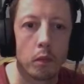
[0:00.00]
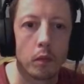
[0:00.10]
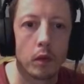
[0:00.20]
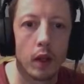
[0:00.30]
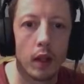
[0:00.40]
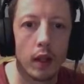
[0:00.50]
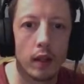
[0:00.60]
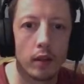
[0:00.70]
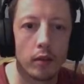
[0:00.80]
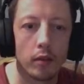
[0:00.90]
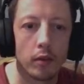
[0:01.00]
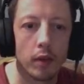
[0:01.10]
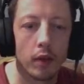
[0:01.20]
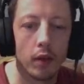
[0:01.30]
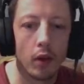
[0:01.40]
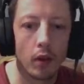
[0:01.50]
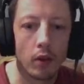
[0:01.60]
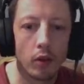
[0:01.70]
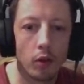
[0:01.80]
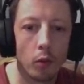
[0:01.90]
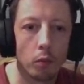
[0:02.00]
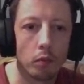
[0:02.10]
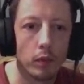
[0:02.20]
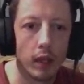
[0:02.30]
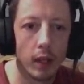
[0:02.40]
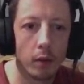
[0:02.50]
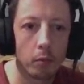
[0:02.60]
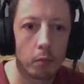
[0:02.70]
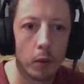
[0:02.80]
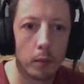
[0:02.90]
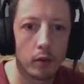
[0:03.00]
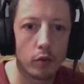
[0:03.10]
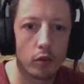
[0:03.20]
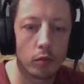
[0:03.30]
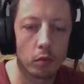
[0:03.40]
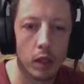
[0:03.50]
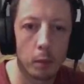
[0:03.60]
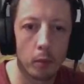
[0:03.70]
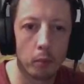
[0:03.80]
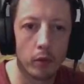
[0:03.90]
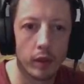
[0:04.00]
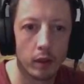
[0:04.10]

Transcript: And all I could do really at this moment is just keep on moving.